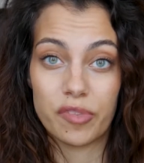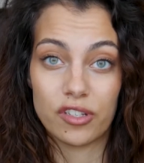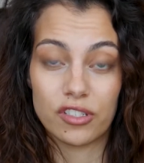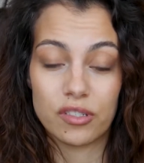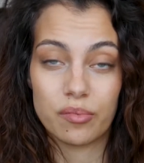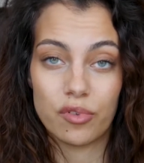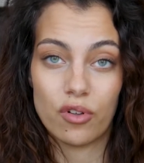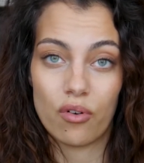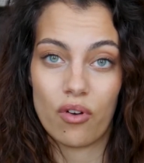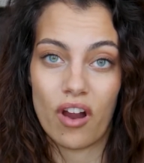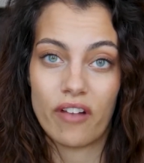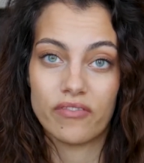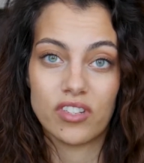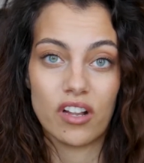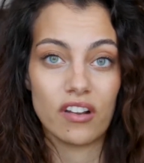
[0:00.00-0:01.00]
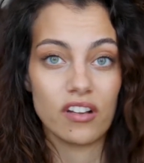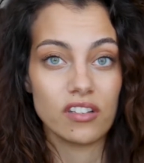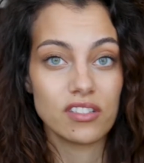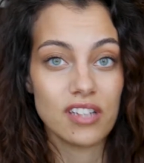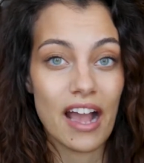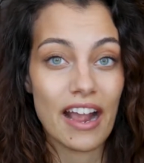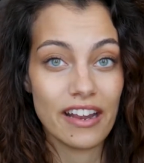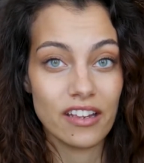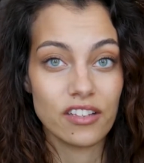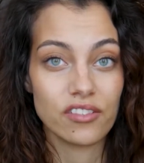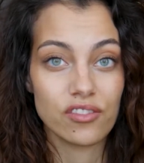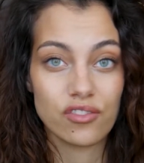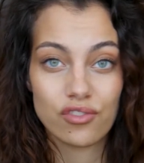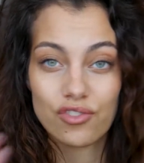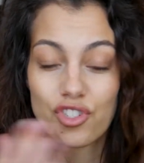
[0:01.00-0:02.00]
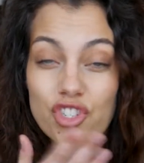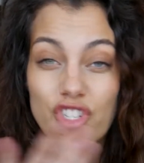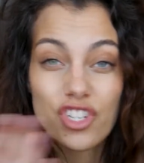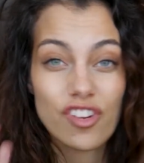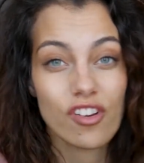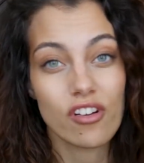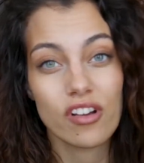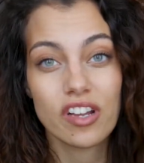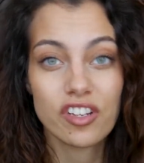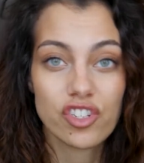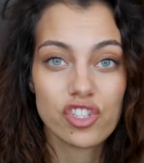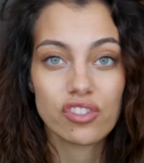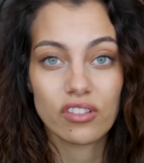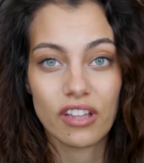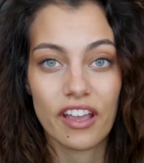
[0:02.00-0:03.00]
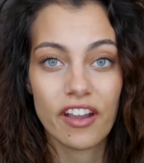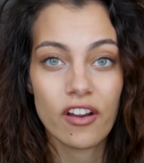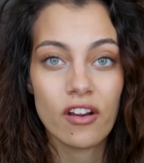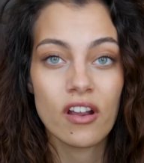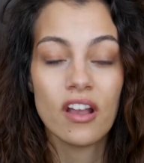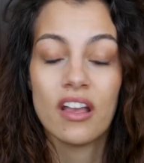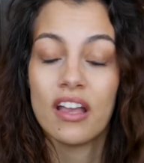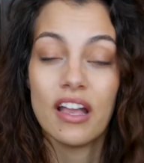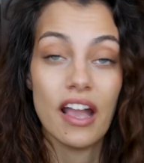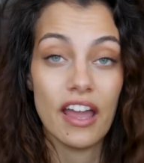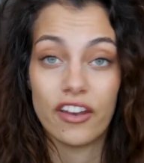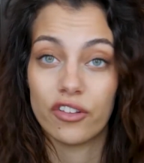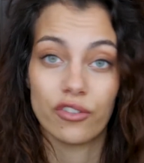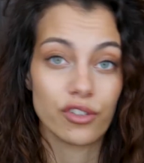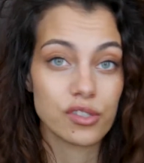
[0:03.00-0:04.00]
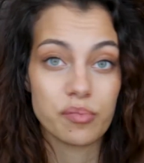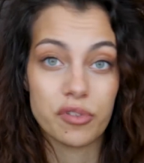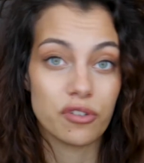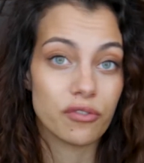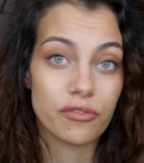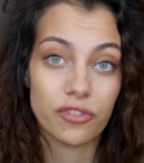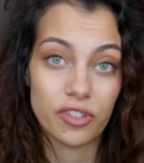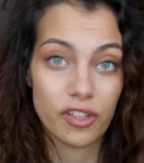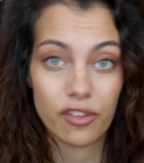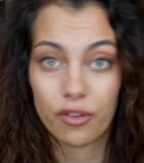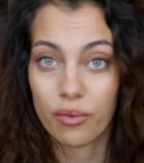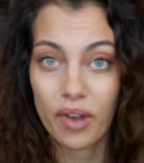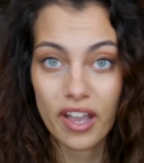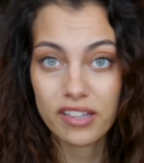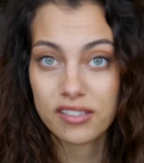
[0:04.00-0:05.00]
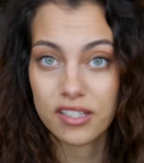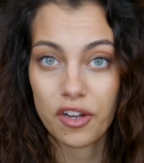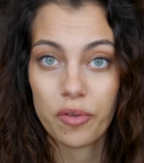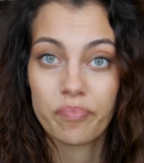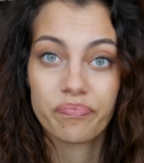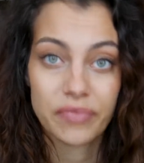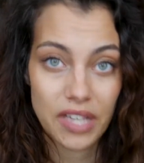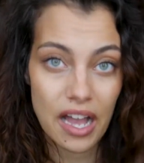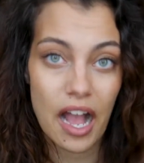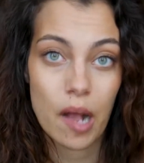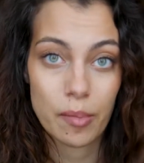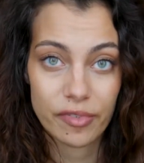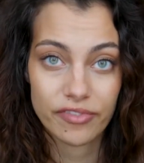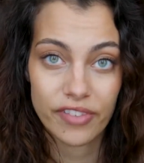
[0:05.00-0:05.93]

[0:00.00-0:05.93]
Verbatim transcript: buildable or I've done a tiny sheerish layer and it looks beautiful either way. So I'm a